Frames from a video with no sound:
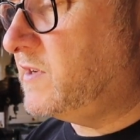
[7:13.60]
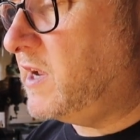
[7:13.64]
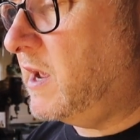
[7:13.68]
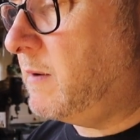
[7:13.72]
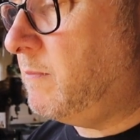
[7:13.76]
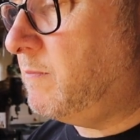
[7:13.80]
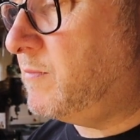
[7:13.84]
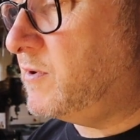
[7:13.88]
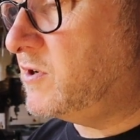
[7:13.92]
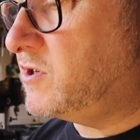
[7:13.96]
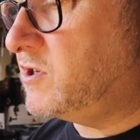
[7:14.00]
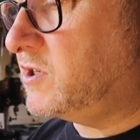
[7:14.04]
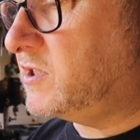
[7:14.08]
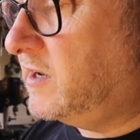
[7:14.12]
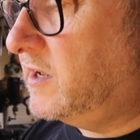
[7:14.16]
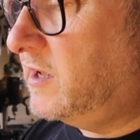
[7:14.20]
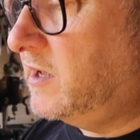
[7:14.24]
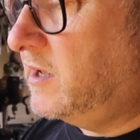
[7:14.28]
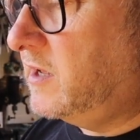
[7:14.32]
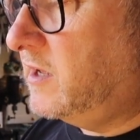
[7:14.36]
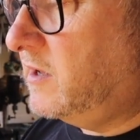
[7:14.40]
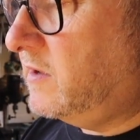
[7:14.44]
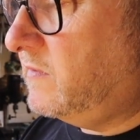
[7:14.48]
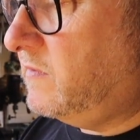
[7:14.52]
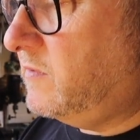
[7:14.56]
temperature.
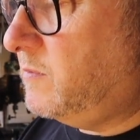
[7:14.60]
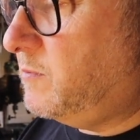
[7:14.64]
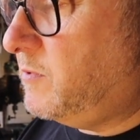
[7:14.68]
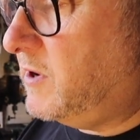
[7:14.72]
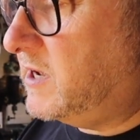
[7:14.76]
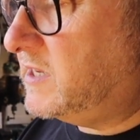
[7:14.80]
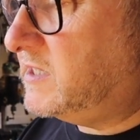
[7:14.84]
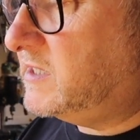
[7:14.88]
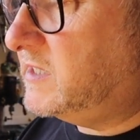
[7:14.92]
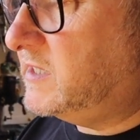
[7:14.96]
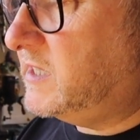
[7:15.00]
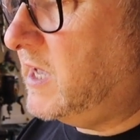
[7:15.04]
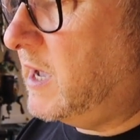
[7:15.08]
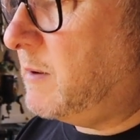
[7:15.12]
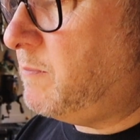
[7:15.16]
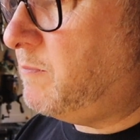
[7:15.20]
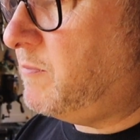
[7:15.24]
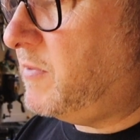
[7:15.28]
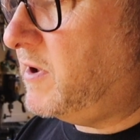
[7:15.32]
If you press the up